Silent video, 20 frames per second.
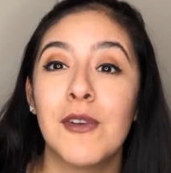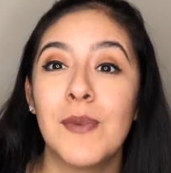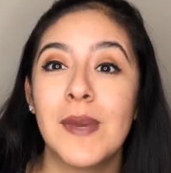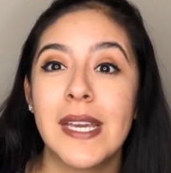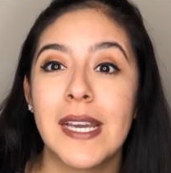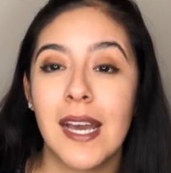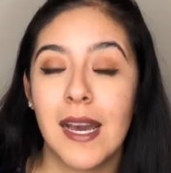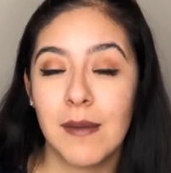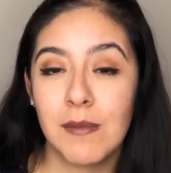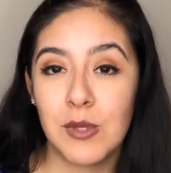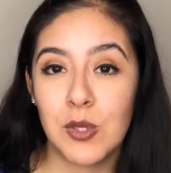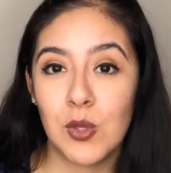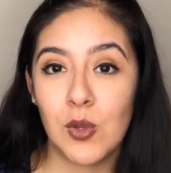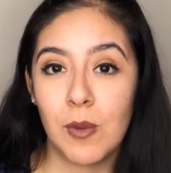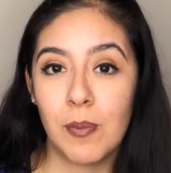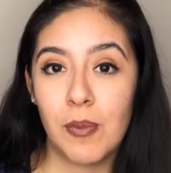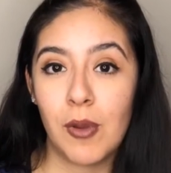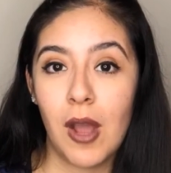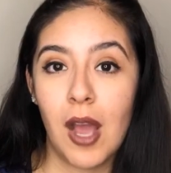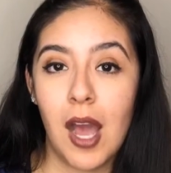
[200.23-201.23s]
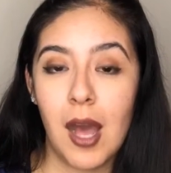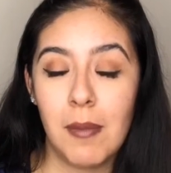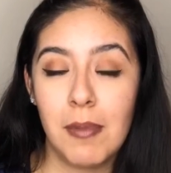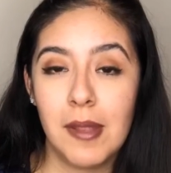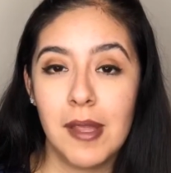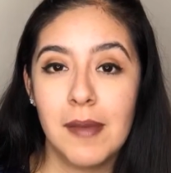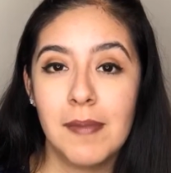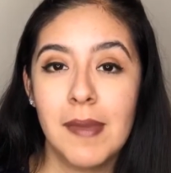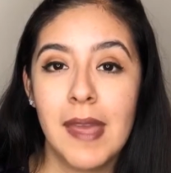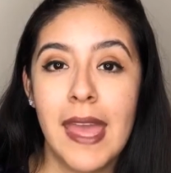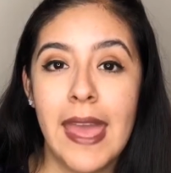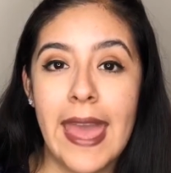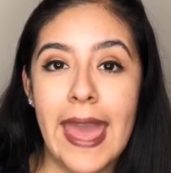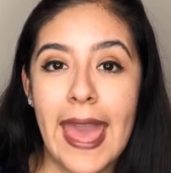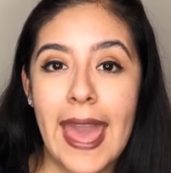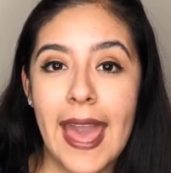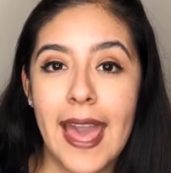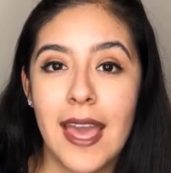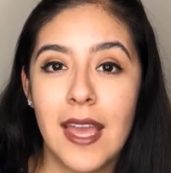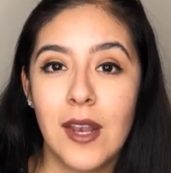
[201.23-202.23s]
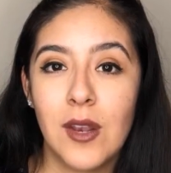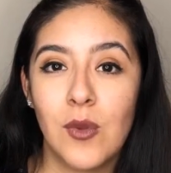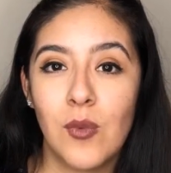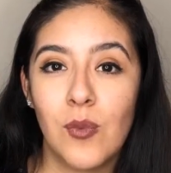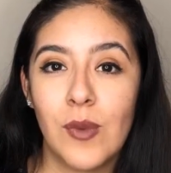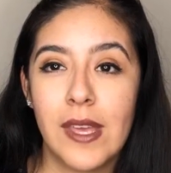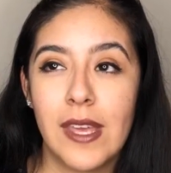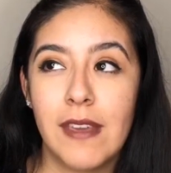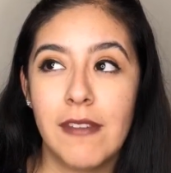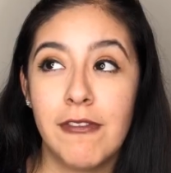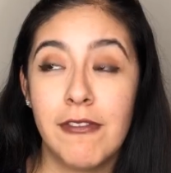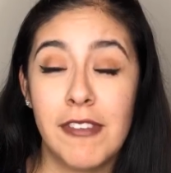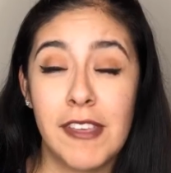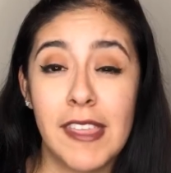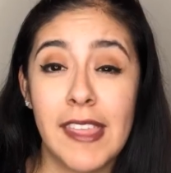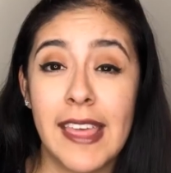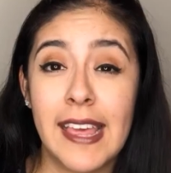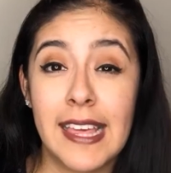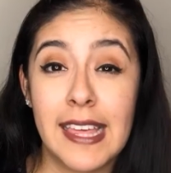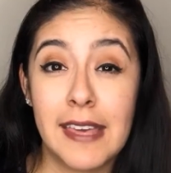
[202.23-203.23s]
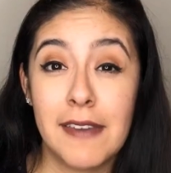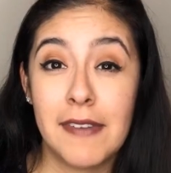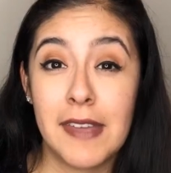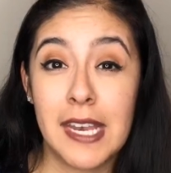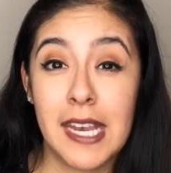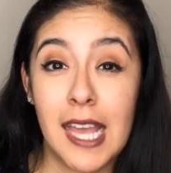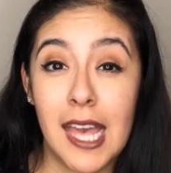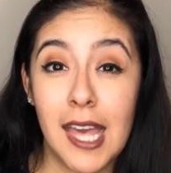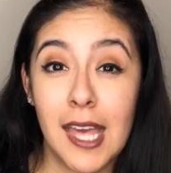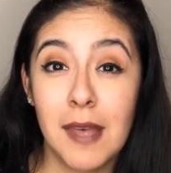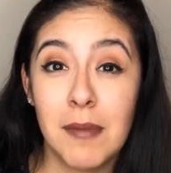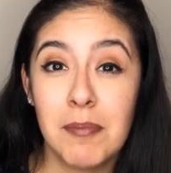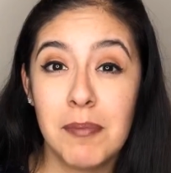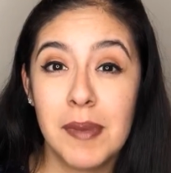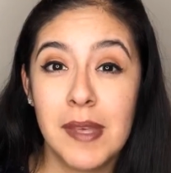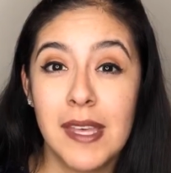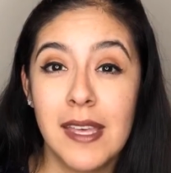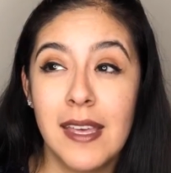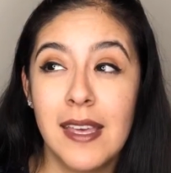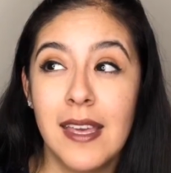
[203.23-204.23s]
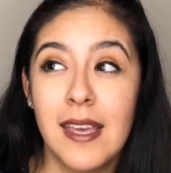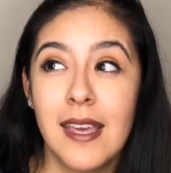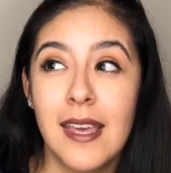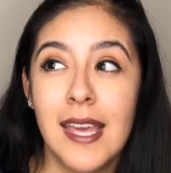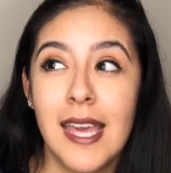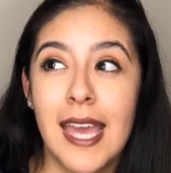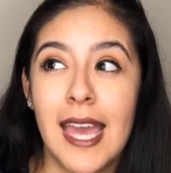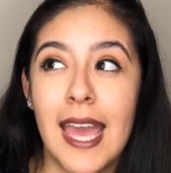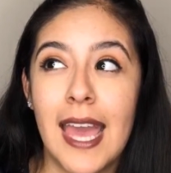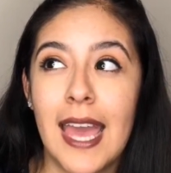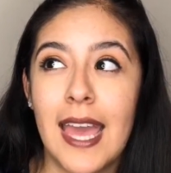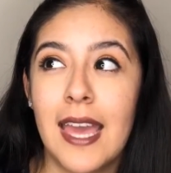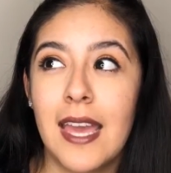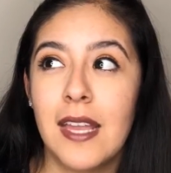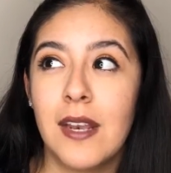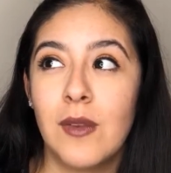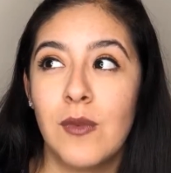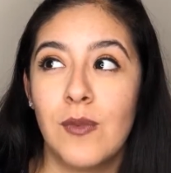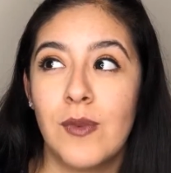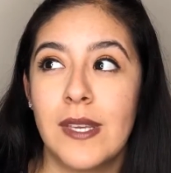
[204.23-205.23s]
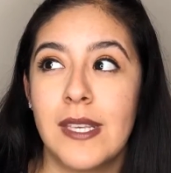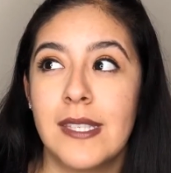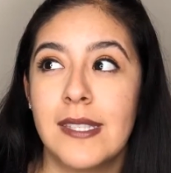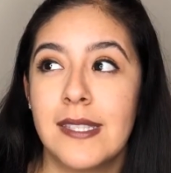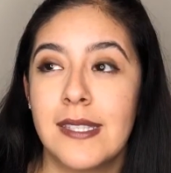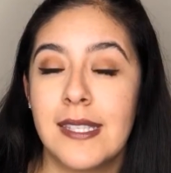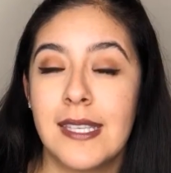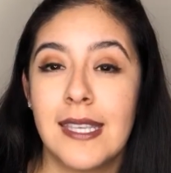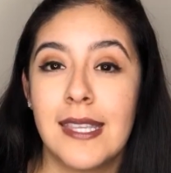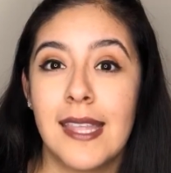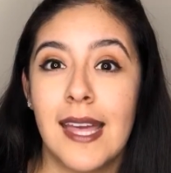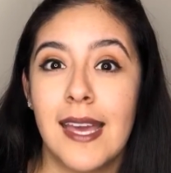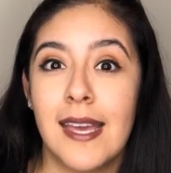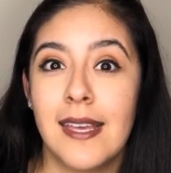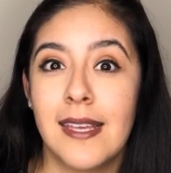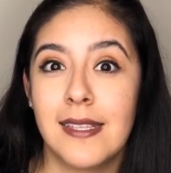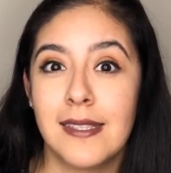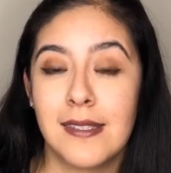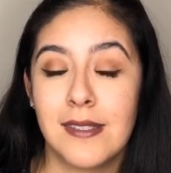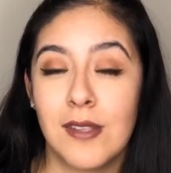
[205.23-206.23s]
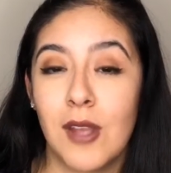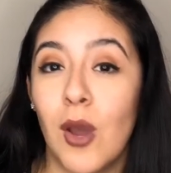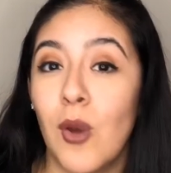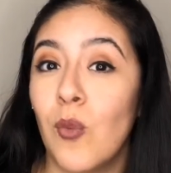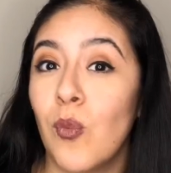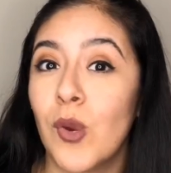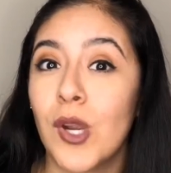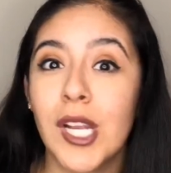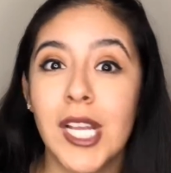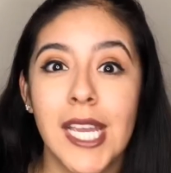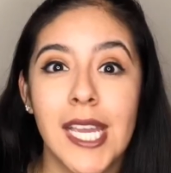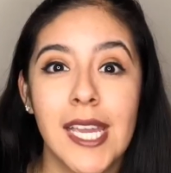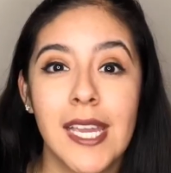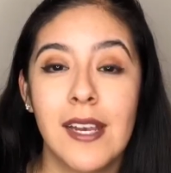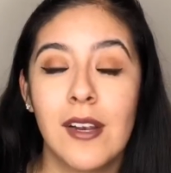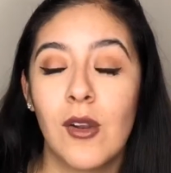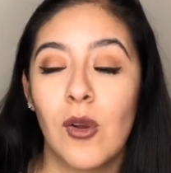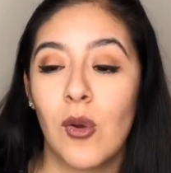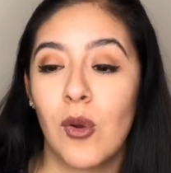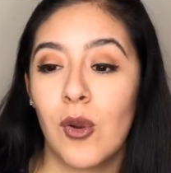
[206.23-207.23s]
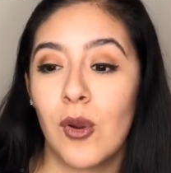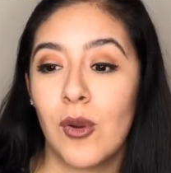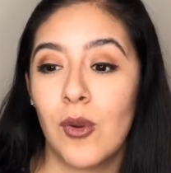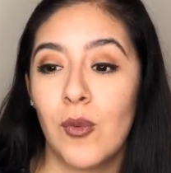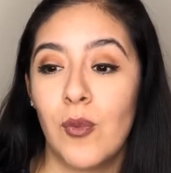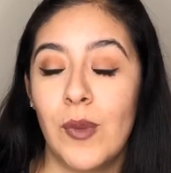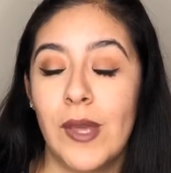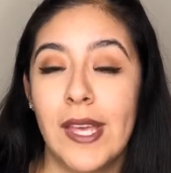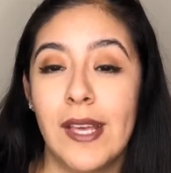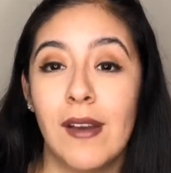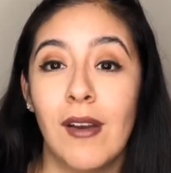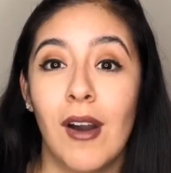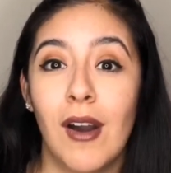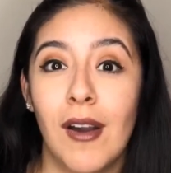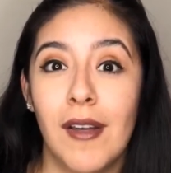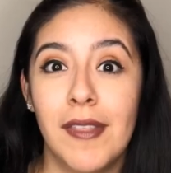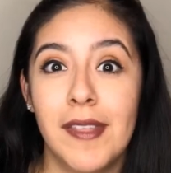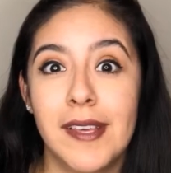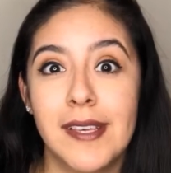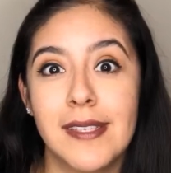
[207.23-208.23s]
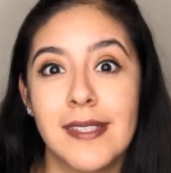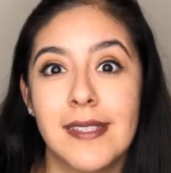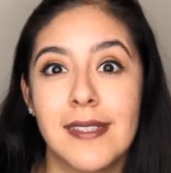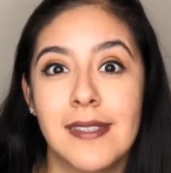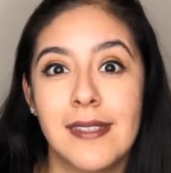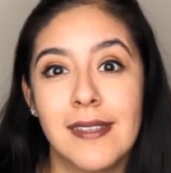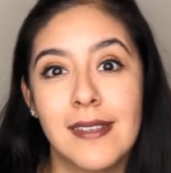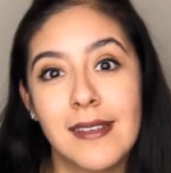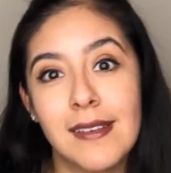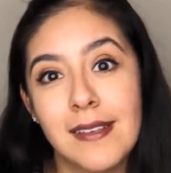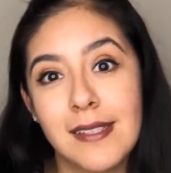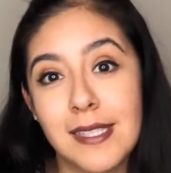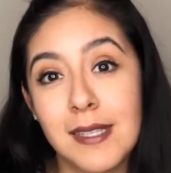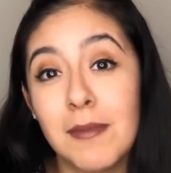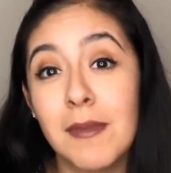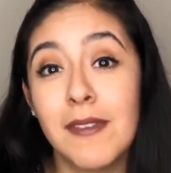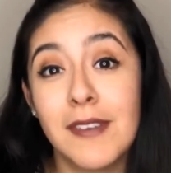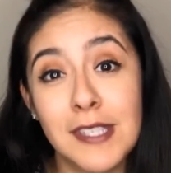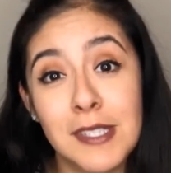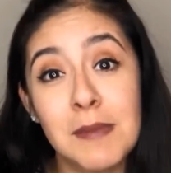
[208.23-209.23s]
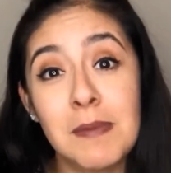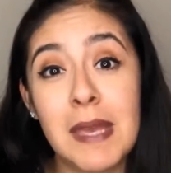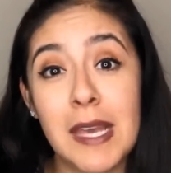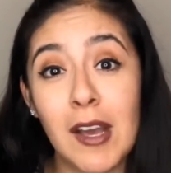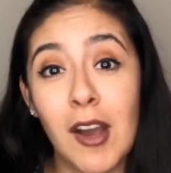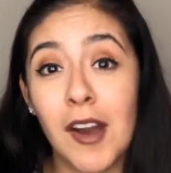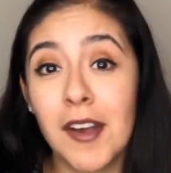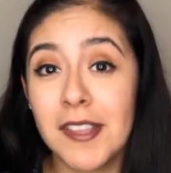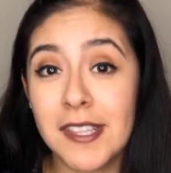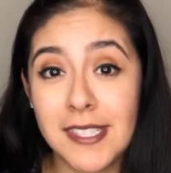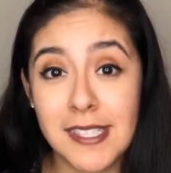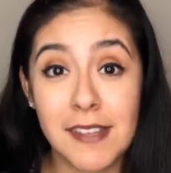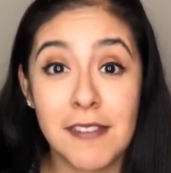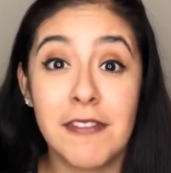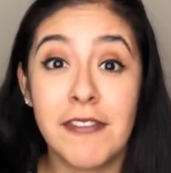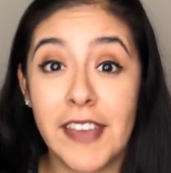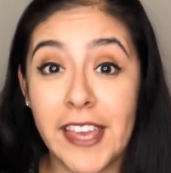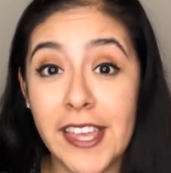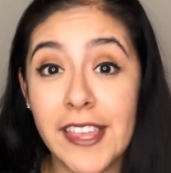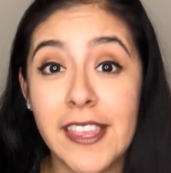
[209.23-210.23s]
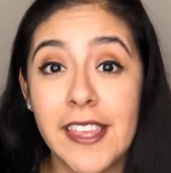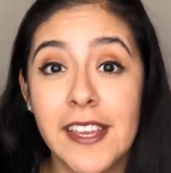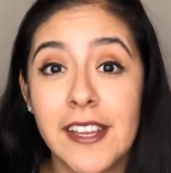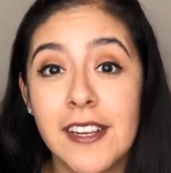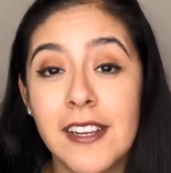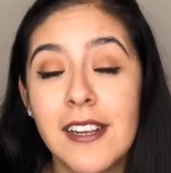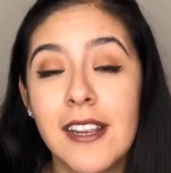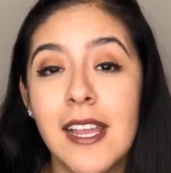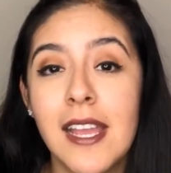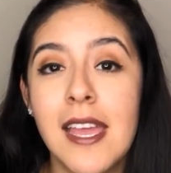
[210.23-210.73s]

we come to a problem and we feel like giving up, and we see that it's not working, or we call this, some of us may call this a failure,